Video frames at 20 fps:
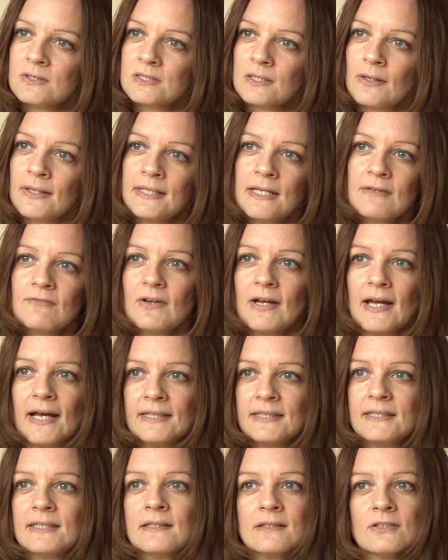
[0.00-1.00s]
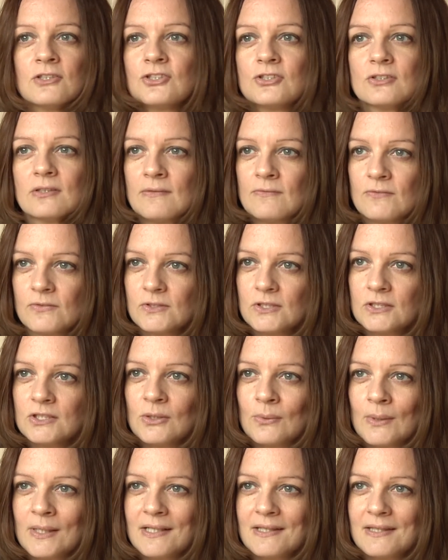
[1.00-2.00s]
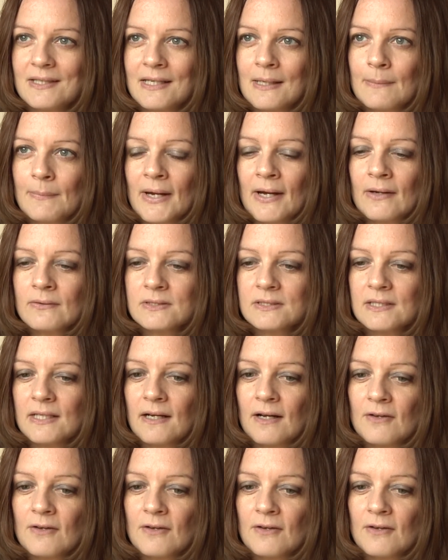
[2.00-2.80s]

so I never had the inner strength to do anything about it.